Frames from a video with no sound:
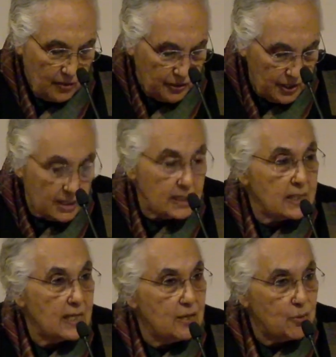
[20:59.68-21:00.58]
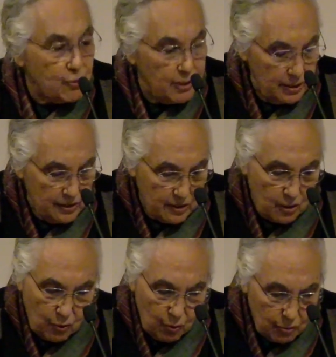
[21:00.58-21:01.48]
This
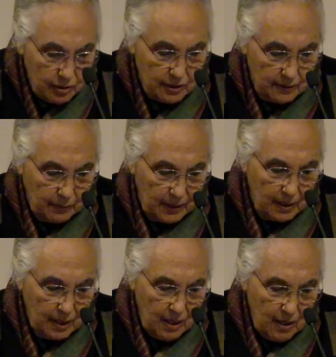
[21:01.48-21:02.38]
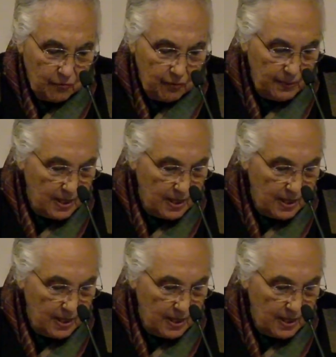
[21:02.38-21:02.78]
increased noticeably from